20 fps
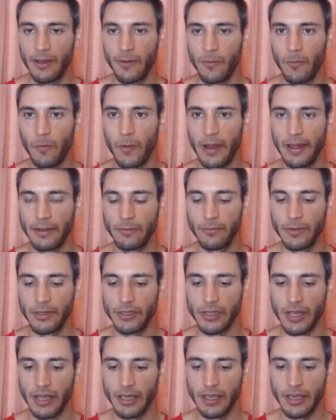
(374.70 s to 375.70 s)
One
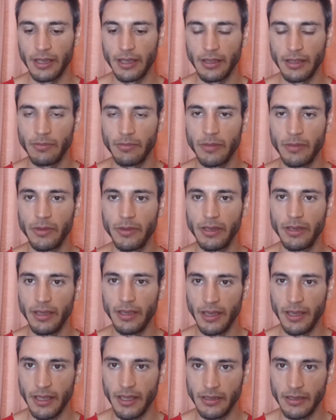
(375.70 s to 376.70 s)
which I can remember
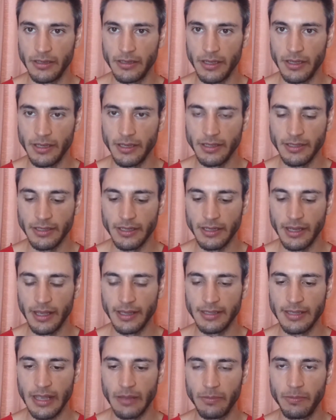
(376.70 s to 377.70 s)
and is an
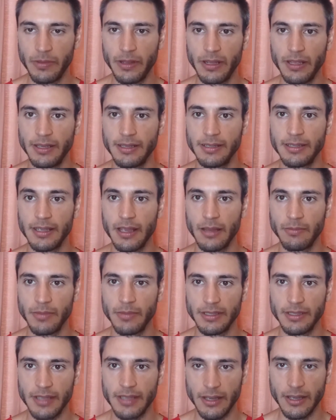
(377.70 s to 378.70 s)
example is a
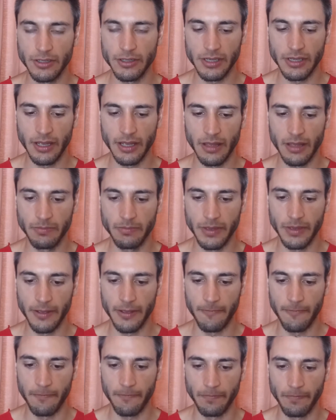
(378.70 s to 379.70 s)
massage therapy,